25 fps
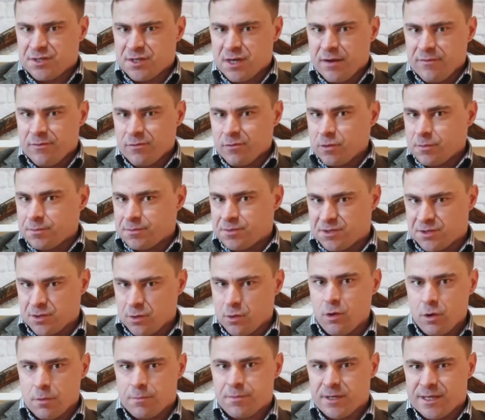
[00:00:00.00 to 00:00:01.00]
was never
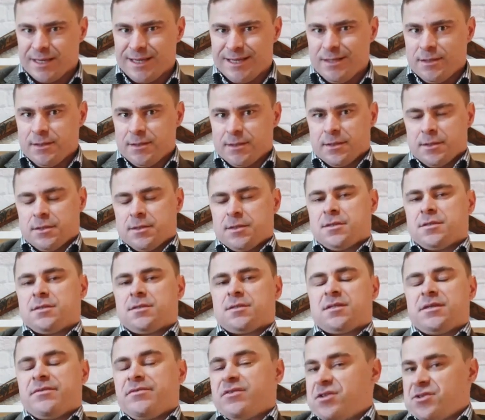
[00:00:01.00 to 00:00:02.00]
absorbed into
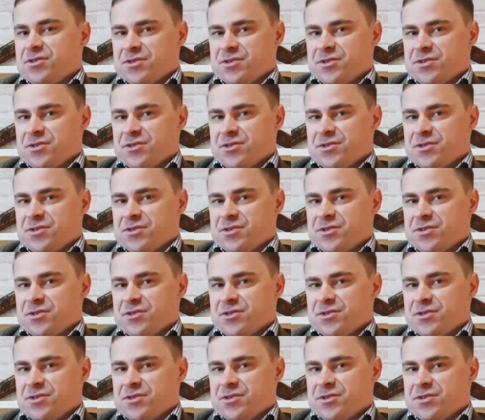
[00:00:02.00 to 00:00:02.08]
this